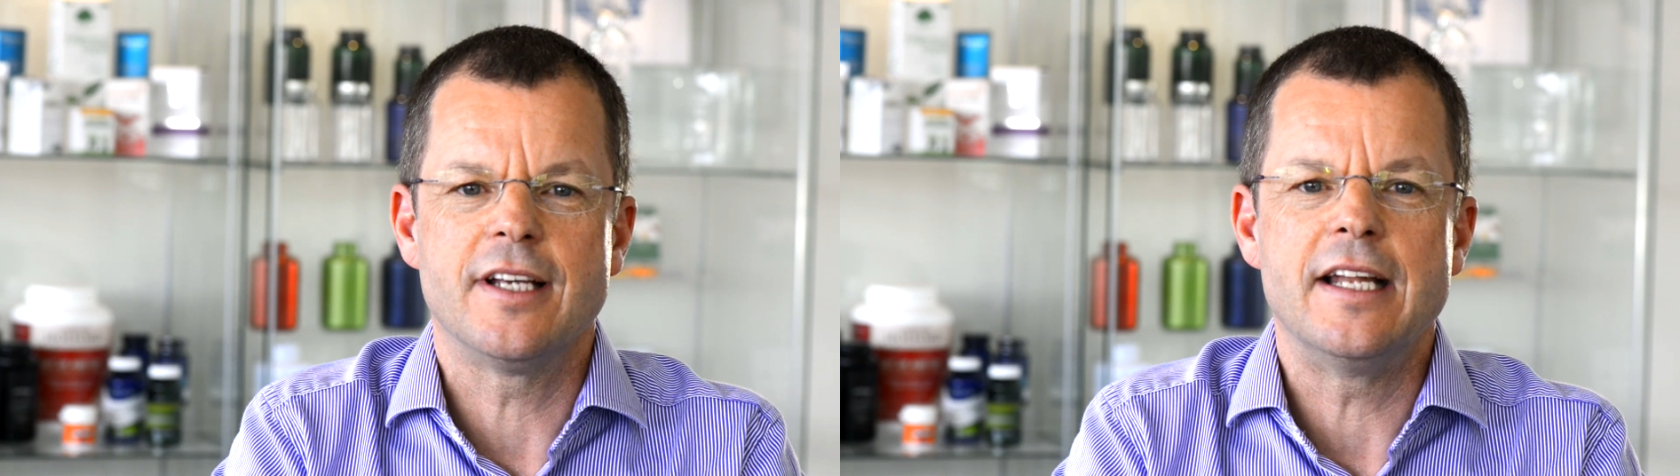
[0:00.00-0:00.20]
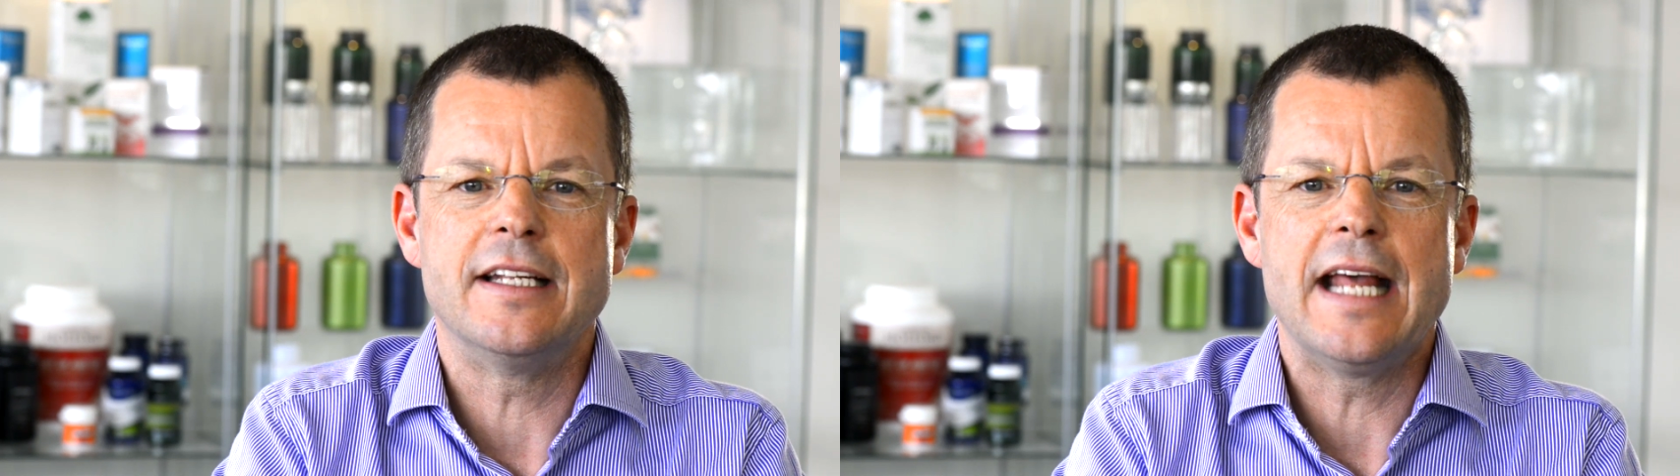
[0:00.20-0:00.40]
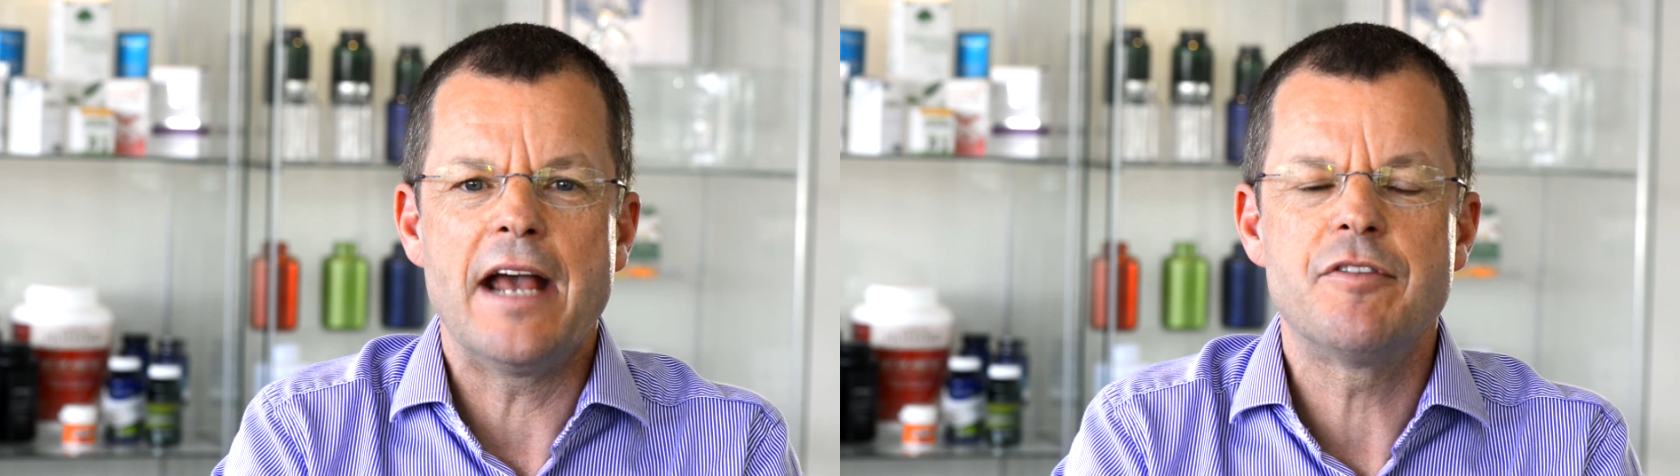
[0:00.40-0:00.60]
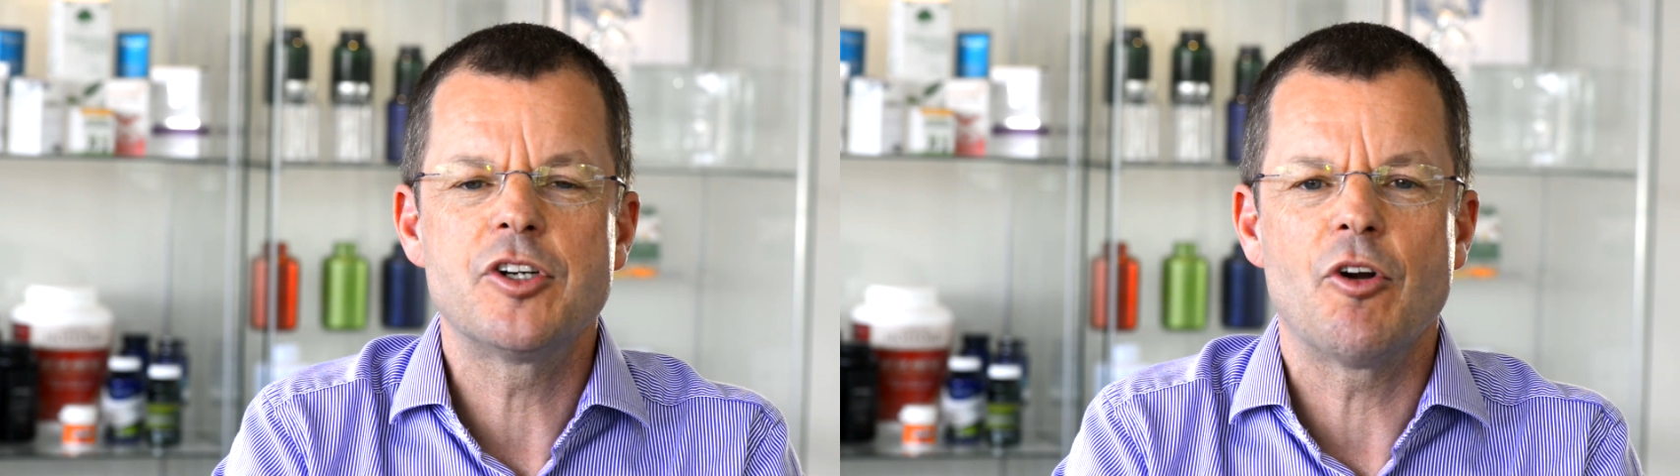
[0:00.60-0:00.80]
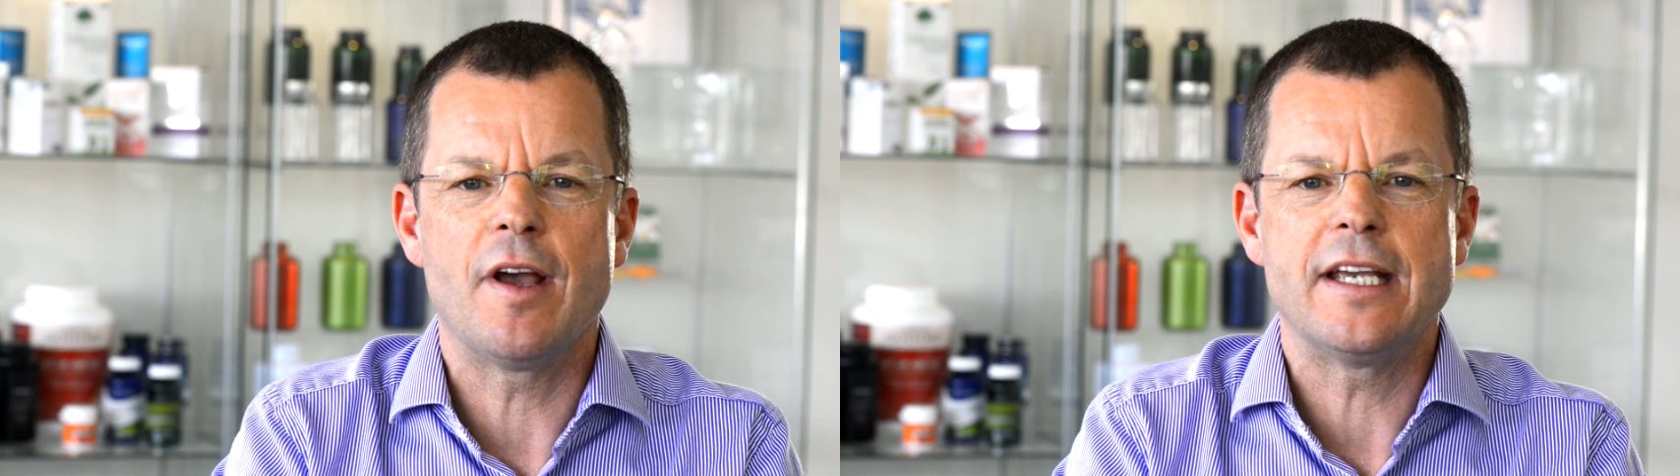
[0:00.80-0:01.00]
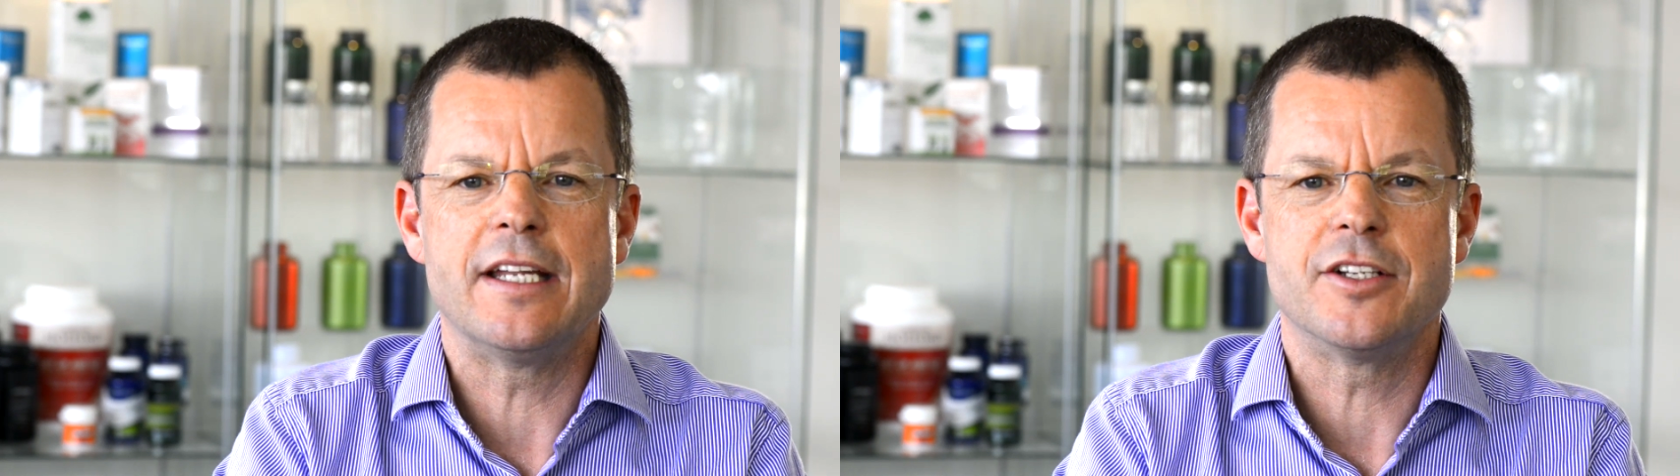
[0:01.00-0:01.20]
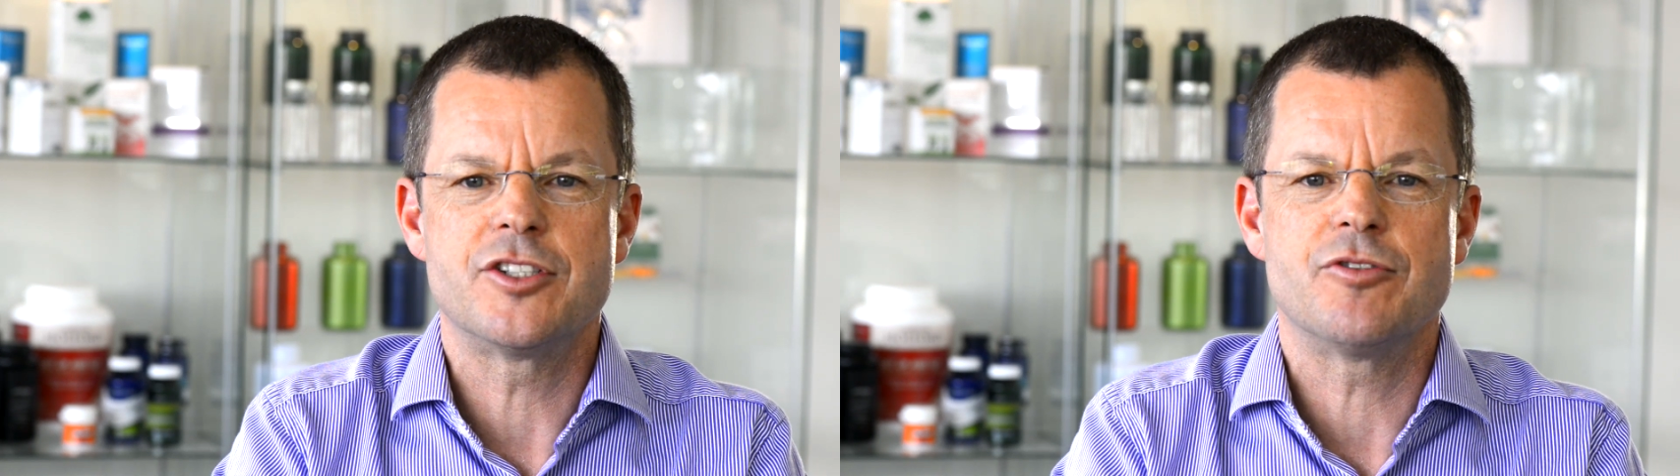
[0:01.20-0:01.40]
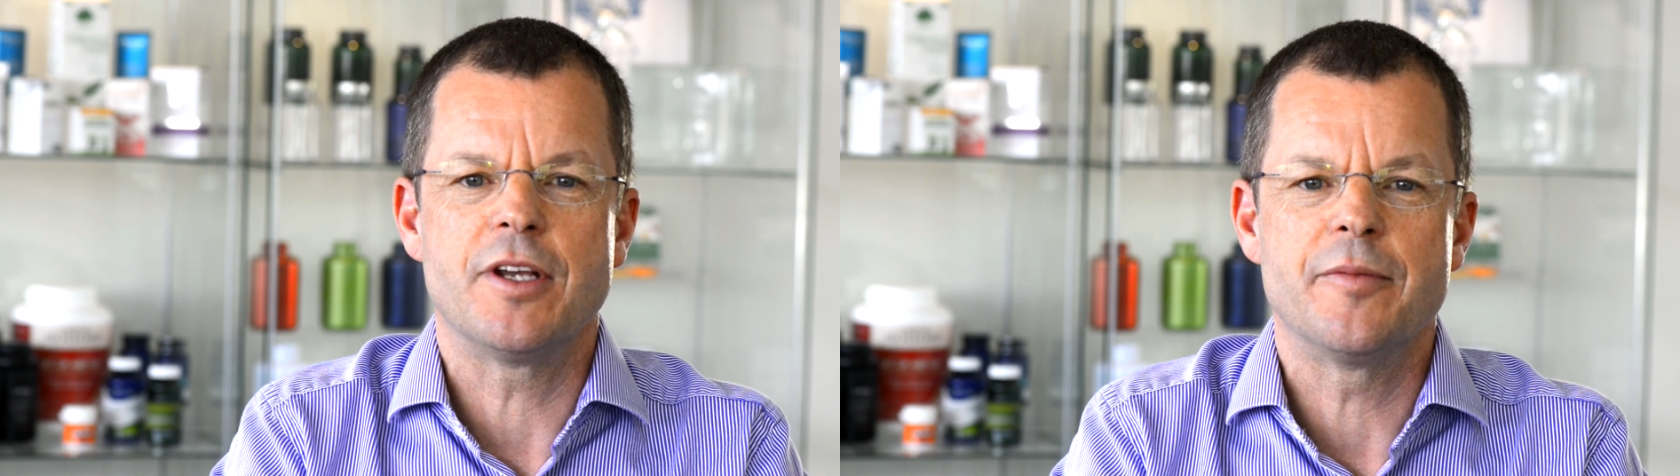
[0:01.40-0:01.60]
in an ever-growing
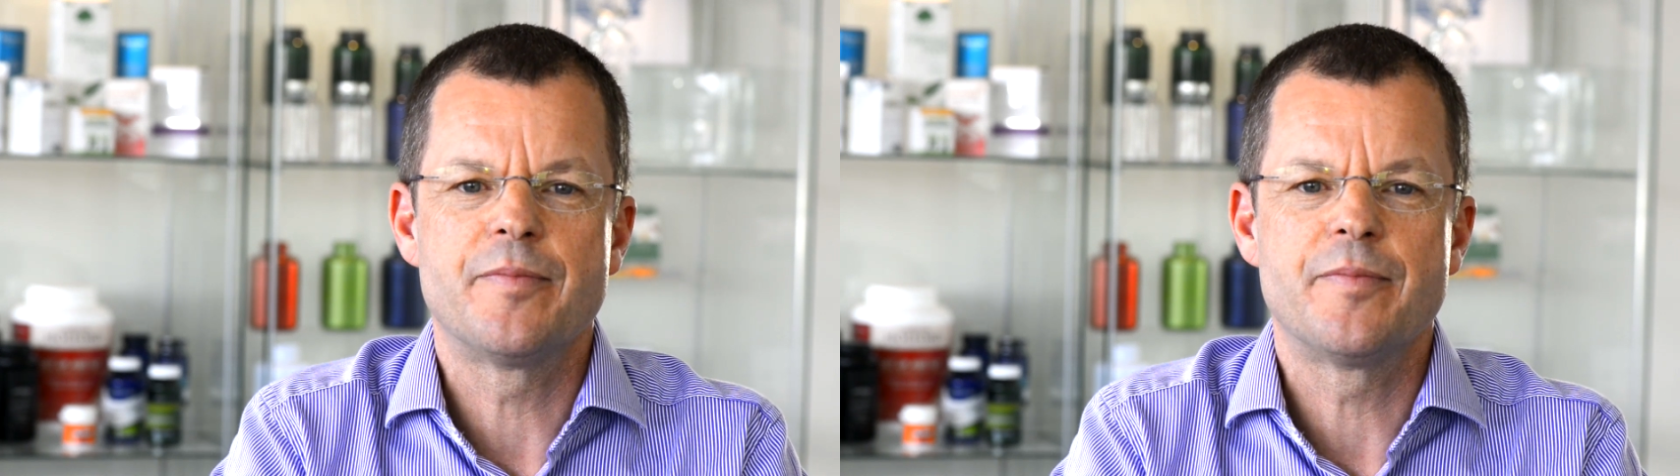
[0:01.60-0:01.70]
industry.